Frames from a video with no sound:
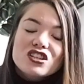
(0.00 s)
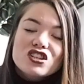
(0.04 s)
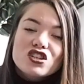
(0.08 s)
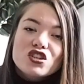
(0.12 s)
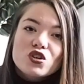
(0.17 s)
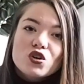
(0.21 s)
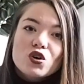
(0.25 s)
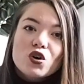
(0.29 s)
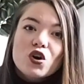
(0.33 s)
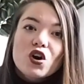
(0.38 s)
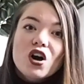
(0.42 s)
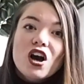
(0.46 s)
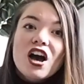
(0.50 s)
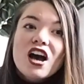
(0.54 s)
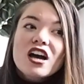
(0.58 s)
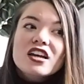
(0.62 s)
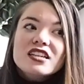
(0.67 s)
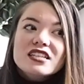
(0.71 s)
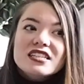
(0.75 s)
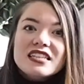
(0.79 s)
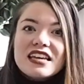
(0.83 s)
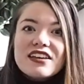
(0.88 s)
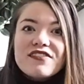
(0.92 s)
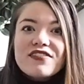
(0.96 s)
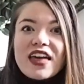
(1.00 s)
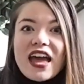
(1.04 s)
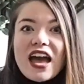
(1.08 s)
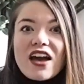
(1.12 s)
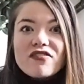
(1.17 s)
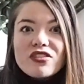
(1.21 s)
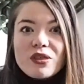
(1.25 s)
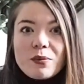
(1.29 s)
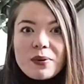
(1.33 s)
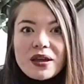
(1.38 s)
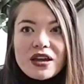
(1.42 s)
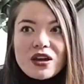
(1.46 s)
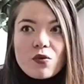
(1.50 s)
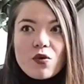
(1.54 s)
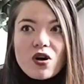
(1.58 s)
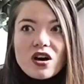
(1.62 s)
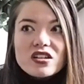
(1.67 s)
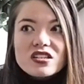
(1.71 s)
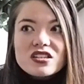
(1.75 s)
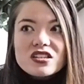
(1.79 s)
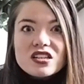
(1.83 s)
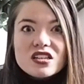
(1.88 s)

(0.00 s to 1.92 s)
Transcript: store to see if they have the big ones,